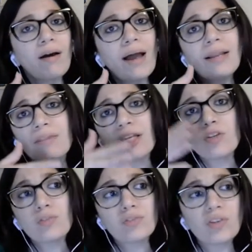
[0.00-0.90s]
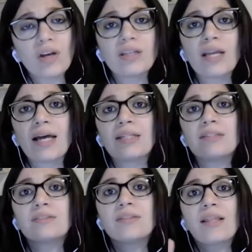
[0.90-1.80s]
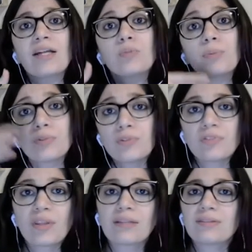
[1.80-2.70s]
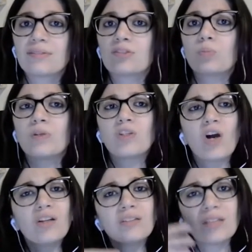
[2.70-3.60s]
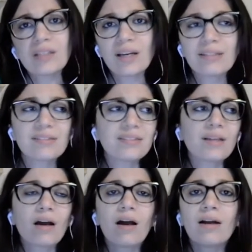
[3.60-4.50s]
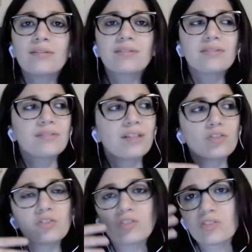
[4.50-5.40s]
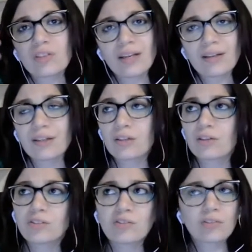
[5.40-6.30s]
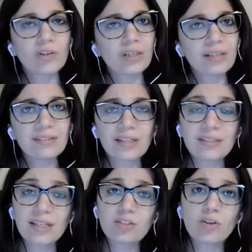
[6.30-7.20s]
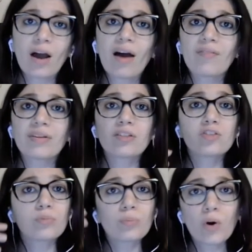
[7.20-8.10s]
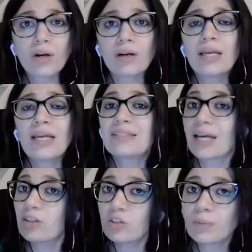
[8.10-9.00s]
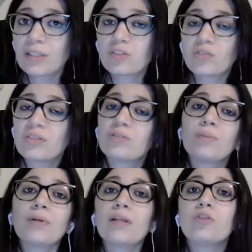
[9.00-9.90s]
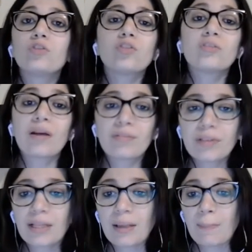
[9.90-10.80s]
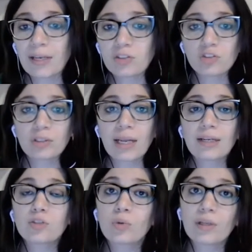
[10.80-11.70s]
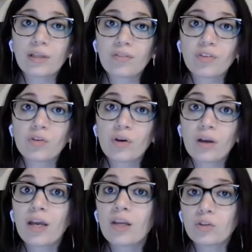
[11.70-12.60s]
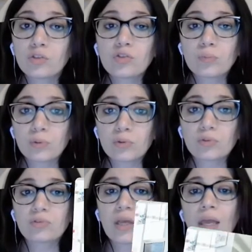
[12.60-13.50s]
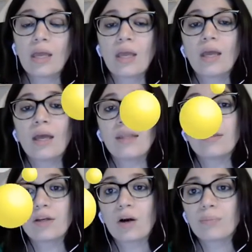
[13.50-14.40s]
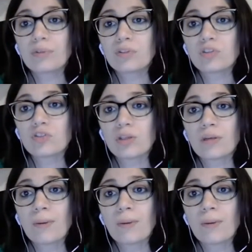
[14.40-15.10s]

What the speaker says: anything you've done and that proves that this is beyond an idea, it's not just like a good or a nice idea to have, but it's more tangible, it's feasible, you should definitely mention, and it will give you a huge boost in the competition.